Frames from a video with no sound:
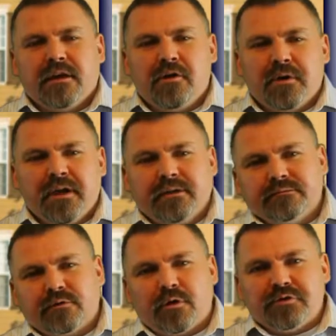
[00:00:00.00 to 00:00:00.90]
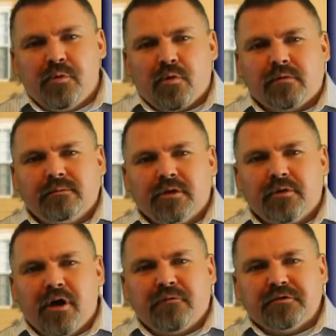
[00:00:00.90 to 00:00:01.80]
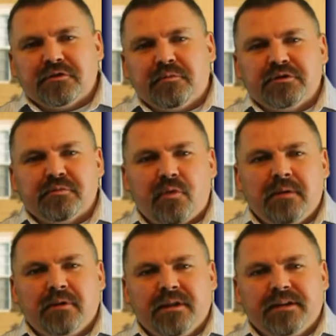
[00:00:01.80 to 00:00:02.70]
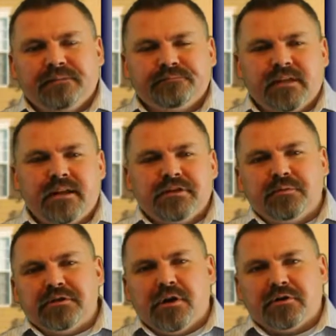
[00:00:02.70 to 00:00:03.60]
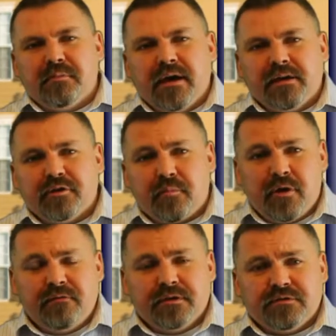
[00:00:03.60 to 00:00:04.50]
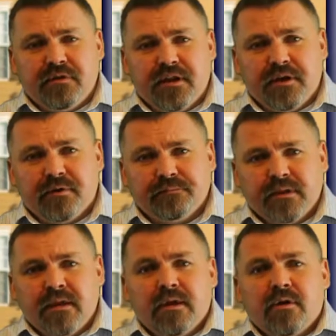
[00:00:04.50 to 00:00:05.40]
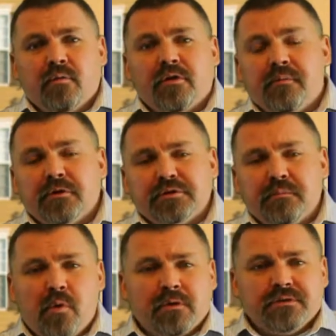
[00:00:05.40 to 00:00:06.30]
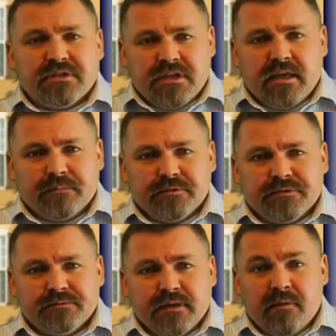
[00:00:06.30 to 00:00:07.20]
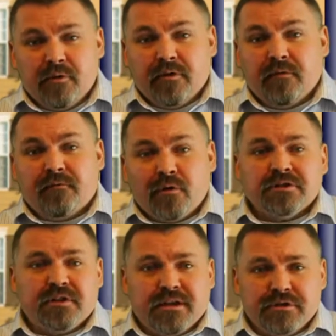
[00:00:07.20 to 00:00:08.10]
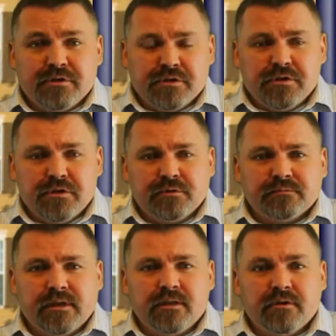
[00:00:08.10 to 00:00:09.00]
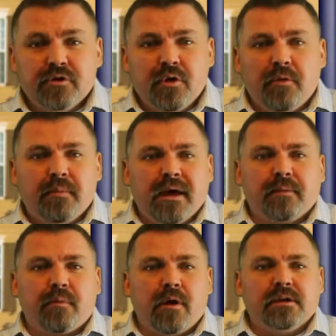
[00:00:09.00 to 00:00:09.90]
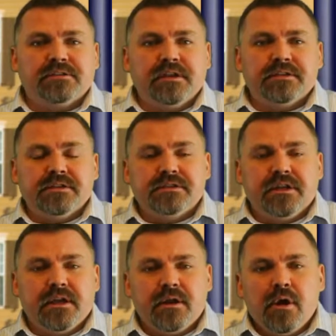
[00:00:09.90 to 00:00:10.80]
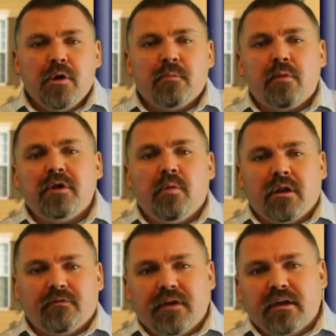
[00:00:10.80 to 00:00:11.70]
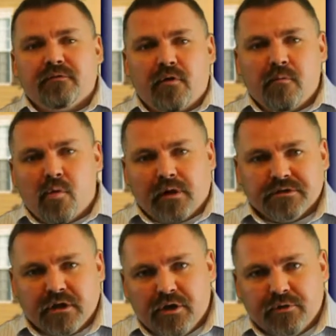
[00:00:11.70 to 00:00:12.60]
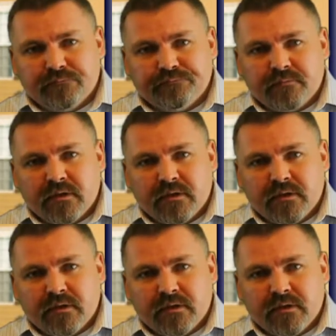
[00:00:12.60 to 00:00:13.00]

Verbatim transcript: Hello again, Chris Porter, Loan Officer with Supreme Lending, and as we talked about in the previous video, one of the most important steps and one of the first things you should do in the new home buying process is to get pre-qualified for a mortgage loan.